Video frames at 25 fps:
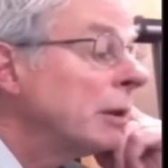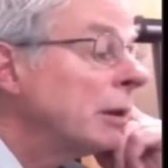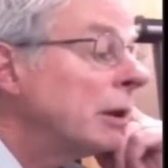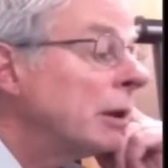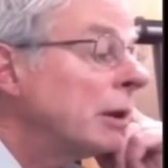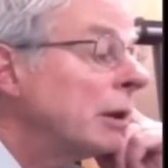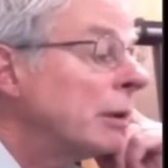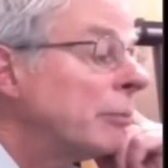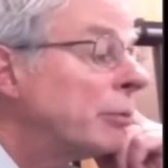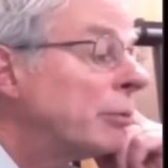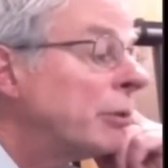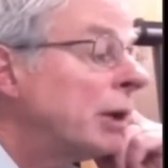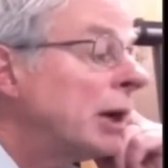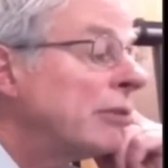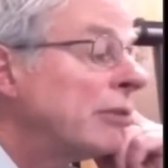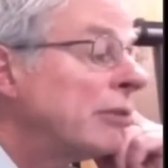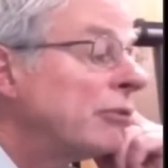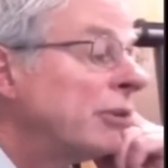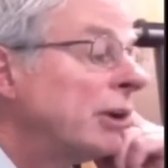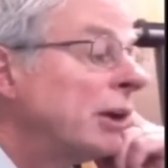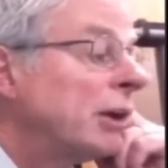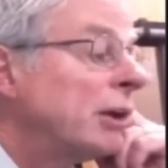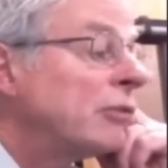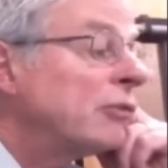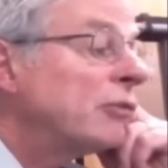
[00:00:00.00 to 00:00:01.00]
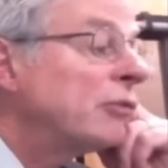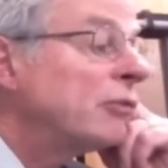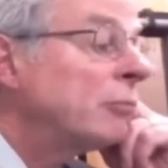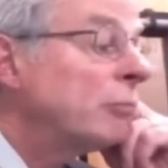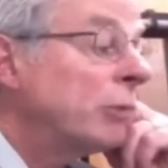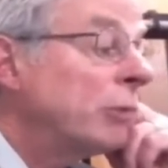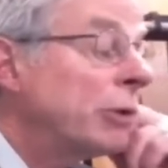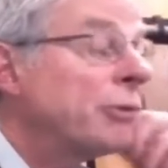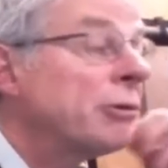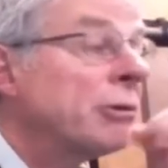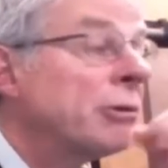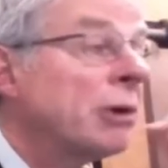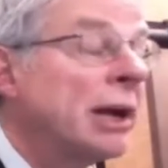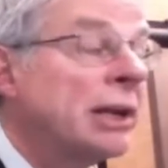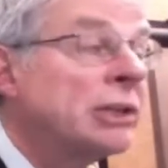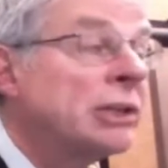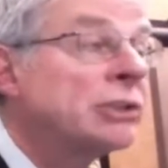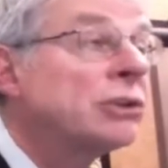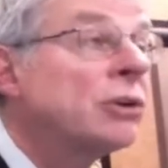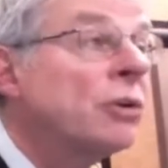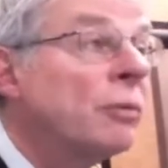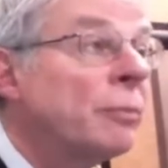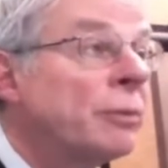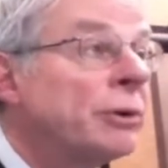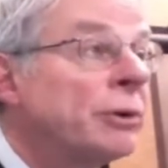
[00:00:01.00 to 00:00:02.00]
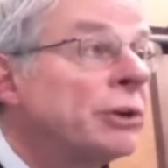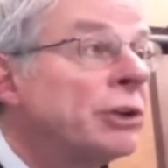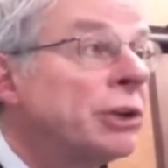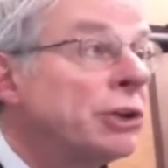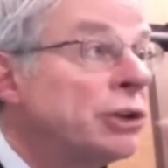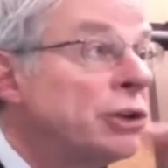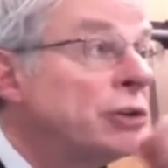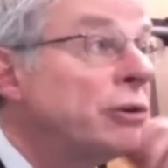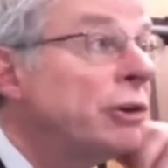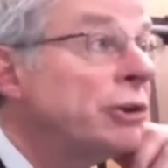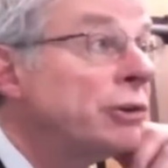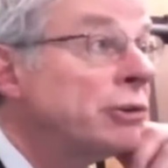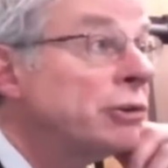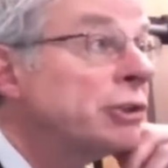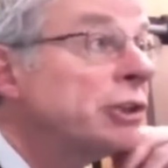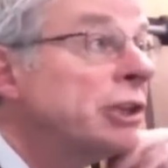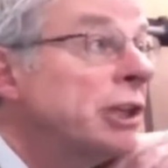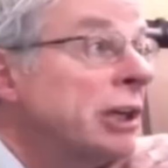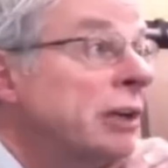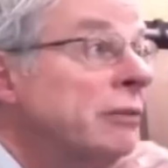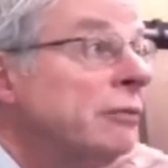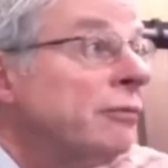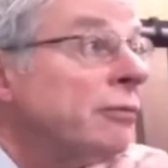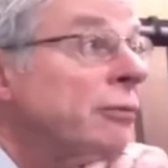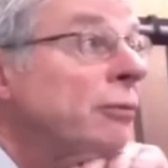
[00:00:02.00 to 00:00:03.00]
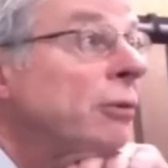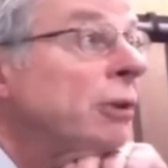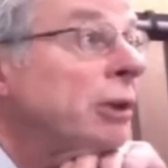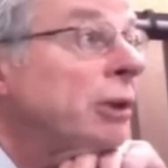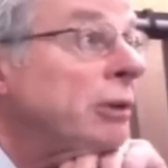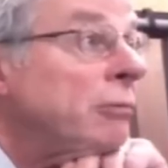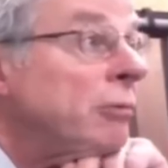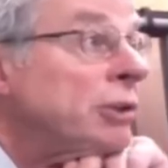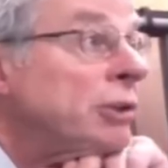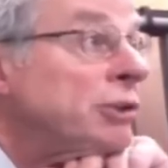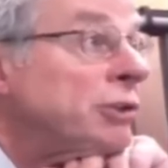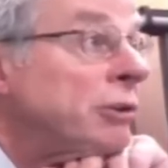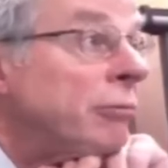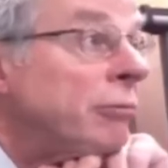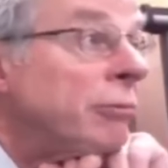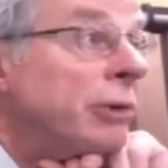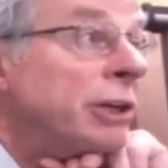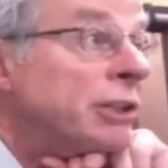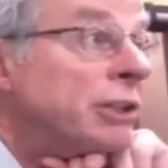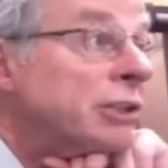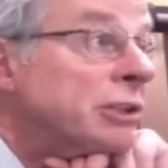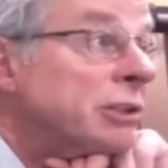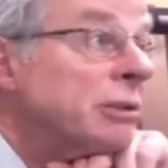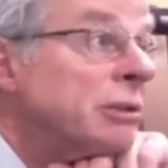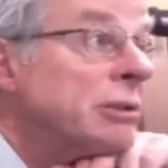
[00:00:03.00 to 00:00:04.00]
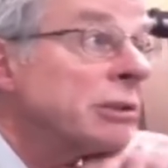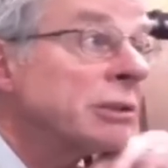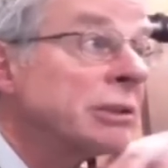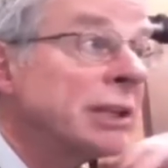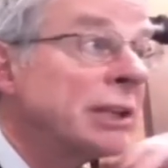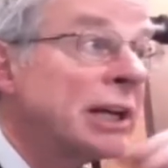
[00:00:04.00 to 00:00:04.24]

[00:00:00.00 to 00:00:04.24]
uh, process with your eyes open and you understand fully what's at risk.